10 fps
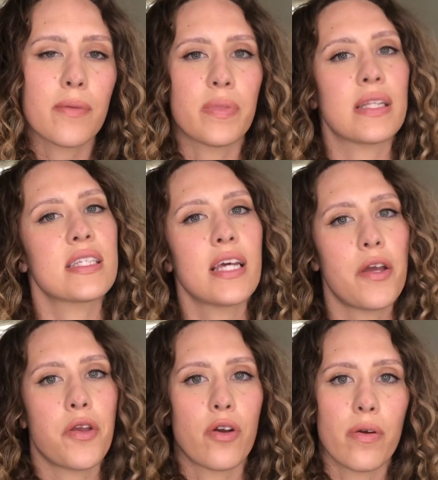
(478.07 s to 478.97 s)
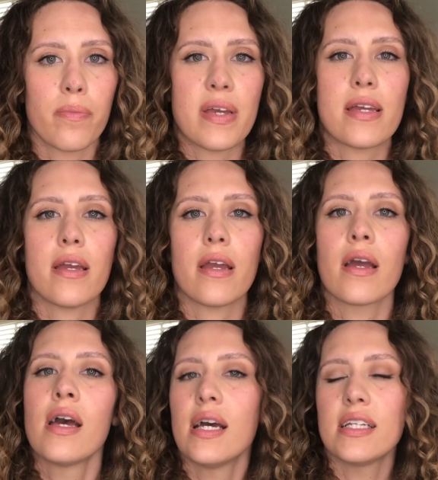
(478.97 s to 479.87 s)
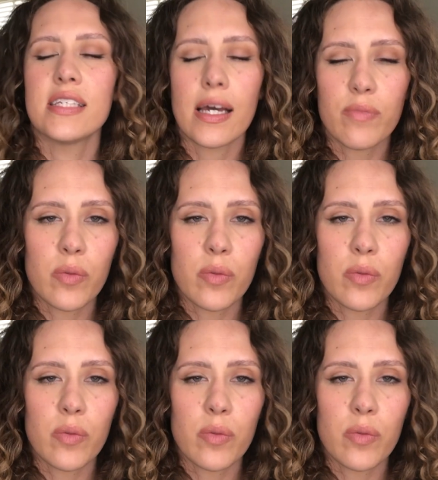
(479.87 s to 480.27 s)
Let's say you're making Denman